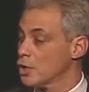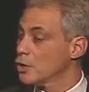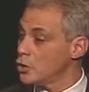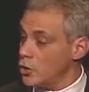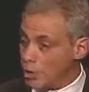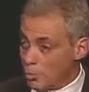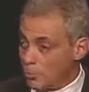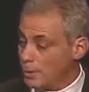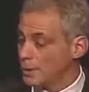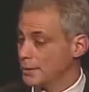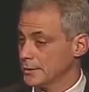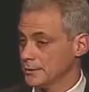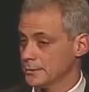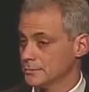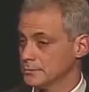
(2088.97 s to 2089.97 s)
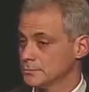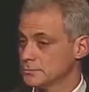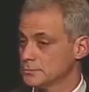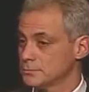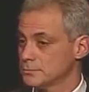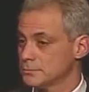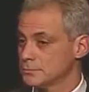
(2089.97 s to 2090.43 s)
Nobody.
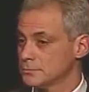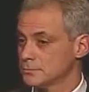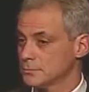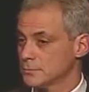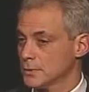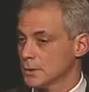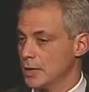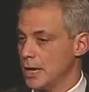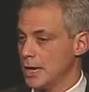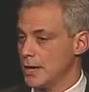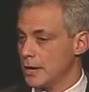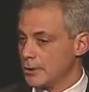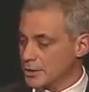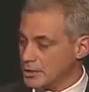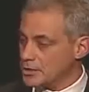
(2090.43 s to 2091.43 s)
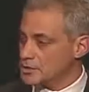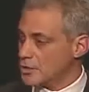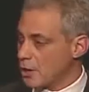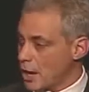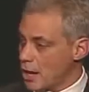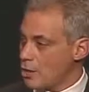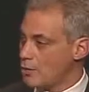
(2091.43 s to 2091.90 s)
And our kids
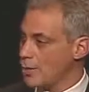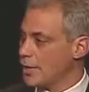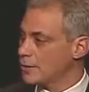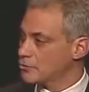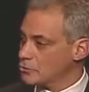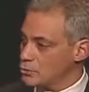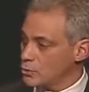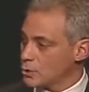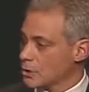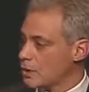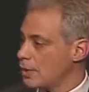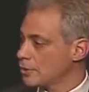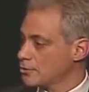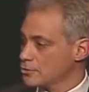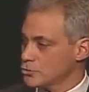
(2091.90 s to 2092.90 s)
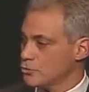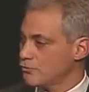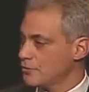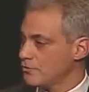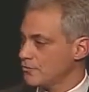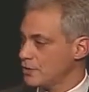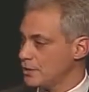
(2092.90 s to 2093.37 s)
are out at 2 o'clock or
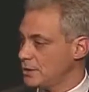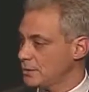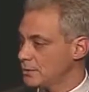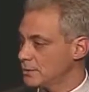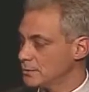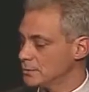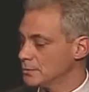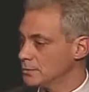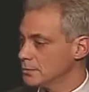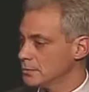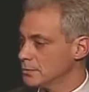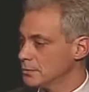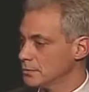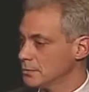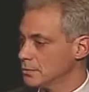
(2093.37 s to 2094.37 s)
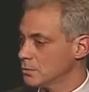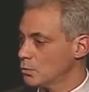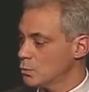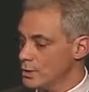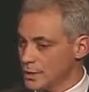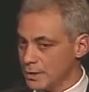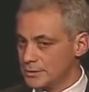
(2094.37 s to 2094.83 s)
2.15.
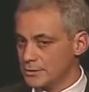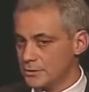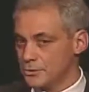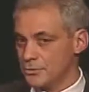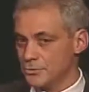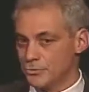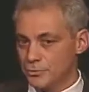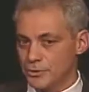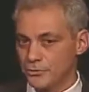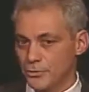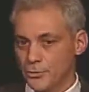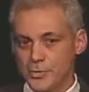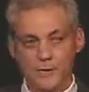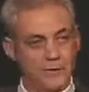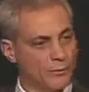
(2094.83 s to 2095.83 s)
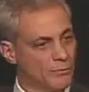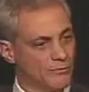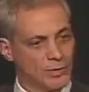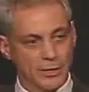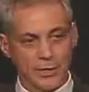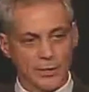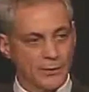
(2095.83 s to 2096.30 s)
We got there at 3:30, and then we
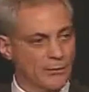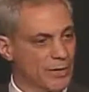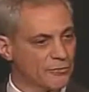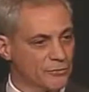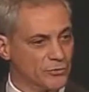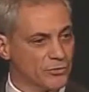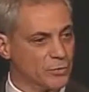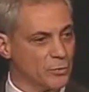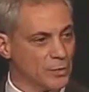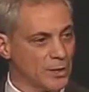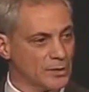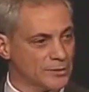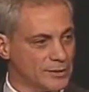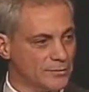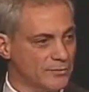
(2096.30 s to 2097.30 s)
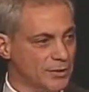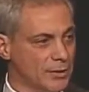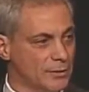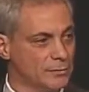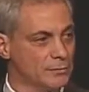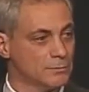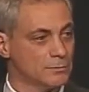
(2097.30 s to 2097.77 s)
figured out our after-school
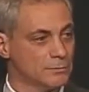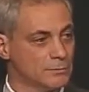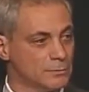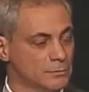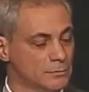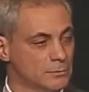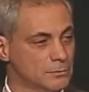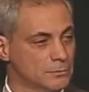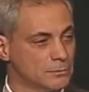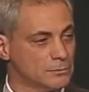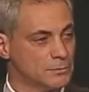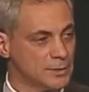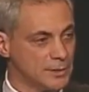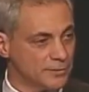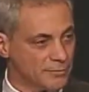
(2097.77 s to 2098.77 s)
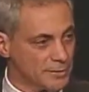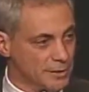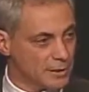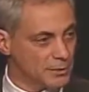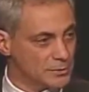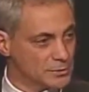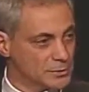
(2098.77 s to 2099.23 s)
activity and everything
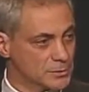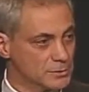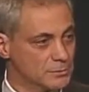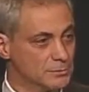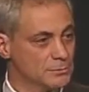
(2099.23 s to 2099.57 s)
else.